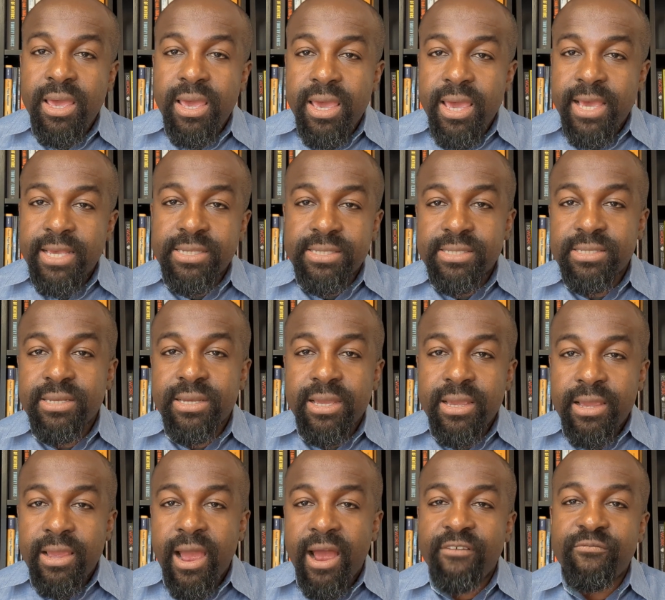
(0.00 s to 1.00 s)
is
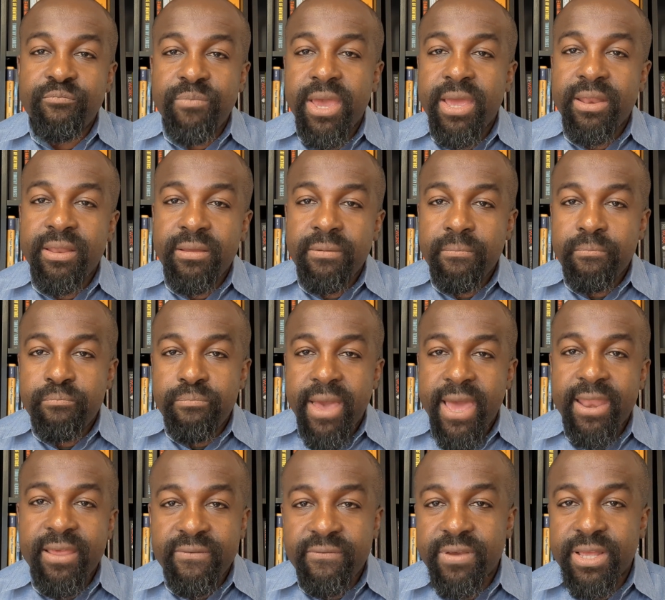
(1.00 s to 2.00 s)
government
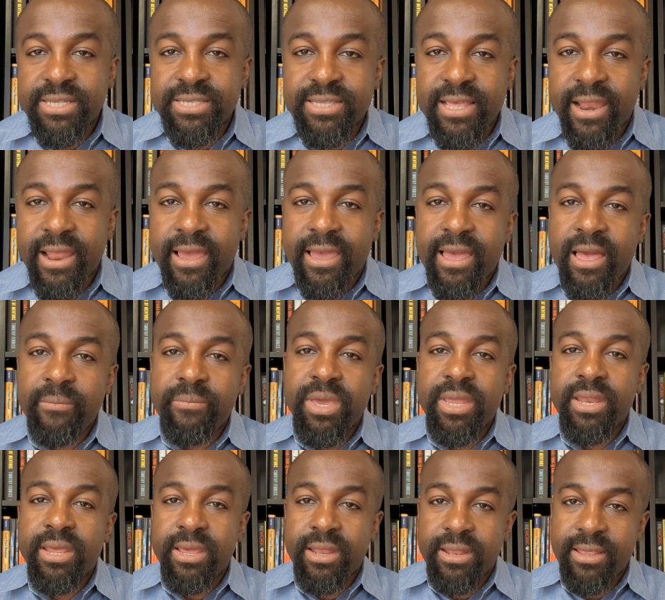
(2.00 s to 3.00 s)
benefits that are
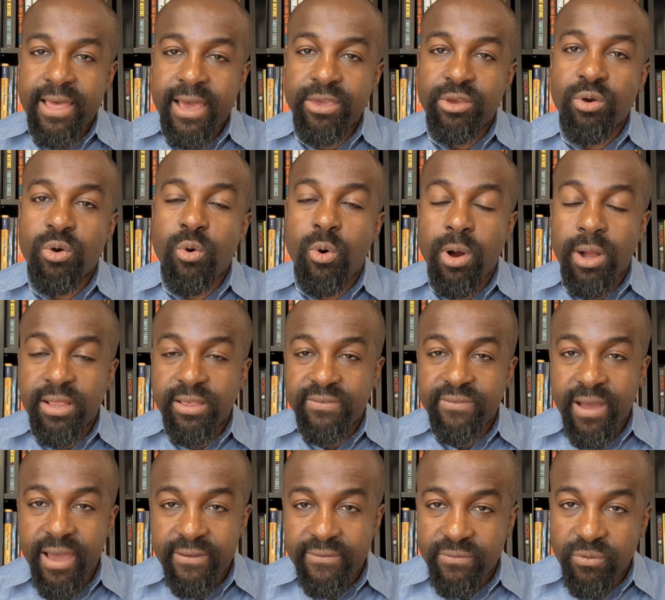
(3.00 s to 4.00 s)
coming in that you
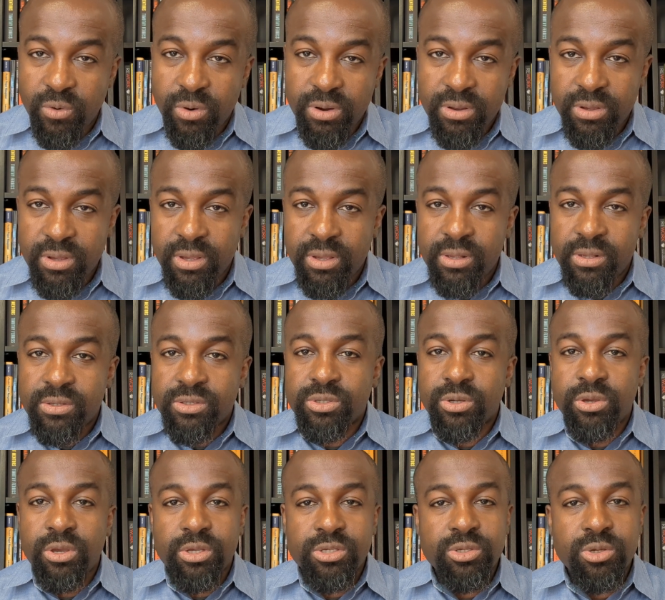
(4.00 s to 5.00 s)
qualify for. So
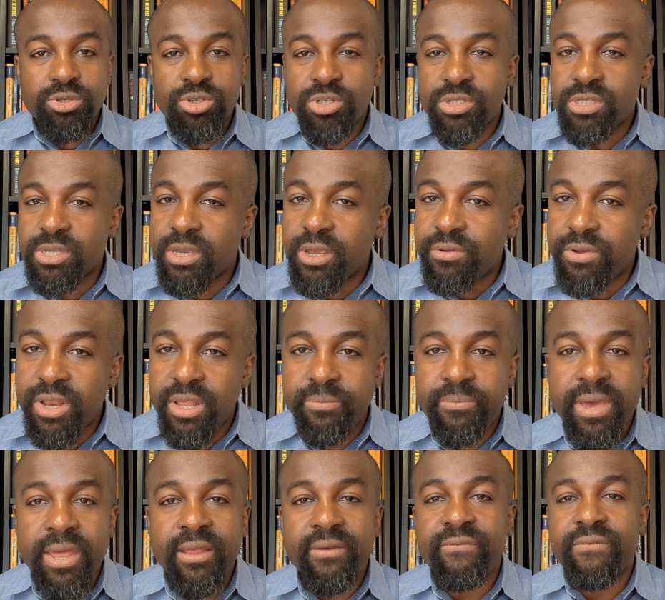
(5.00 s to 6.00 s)
your social security
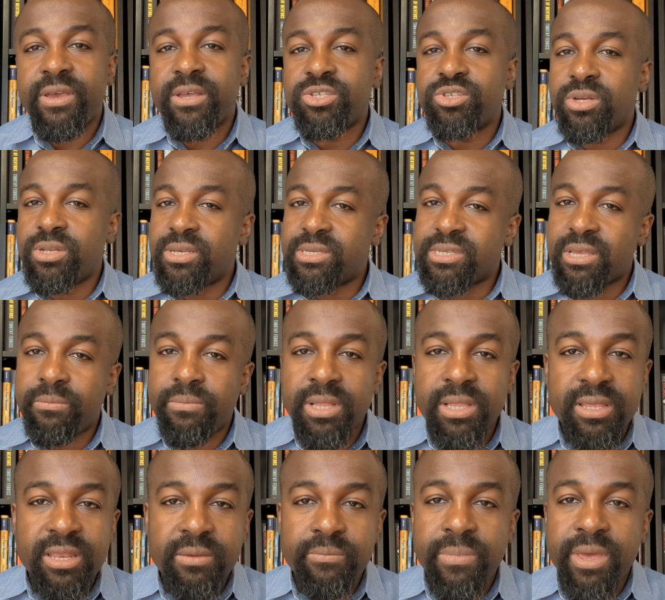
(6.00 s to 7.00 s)
benefits, your
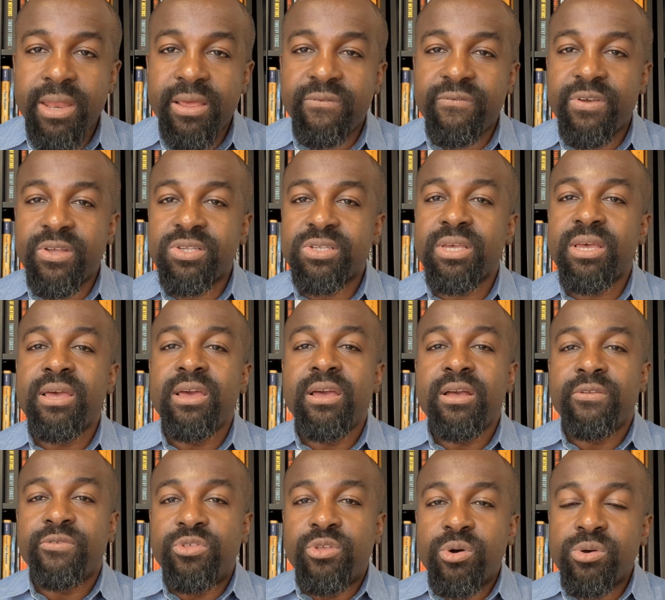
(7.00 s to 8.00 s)
disability benefits,
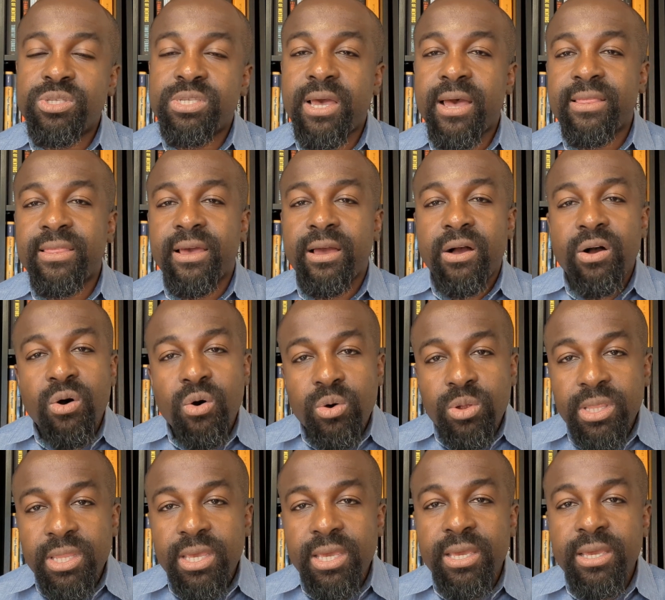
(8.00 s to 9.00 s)
those are the
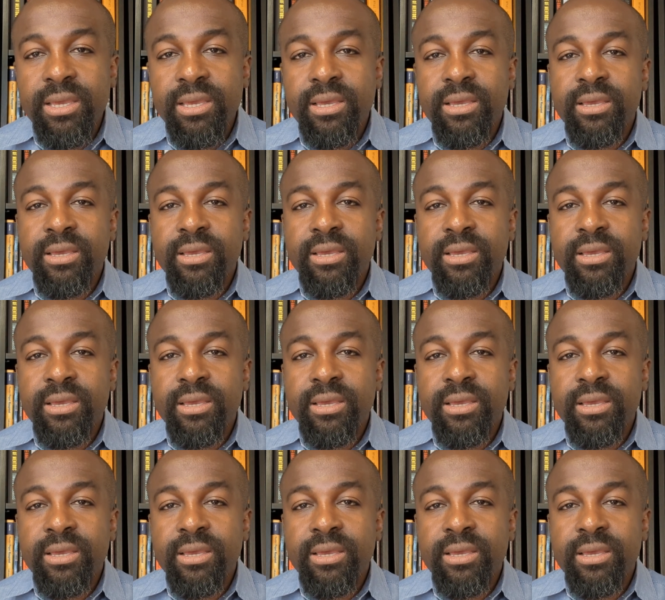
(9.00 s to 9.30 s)
only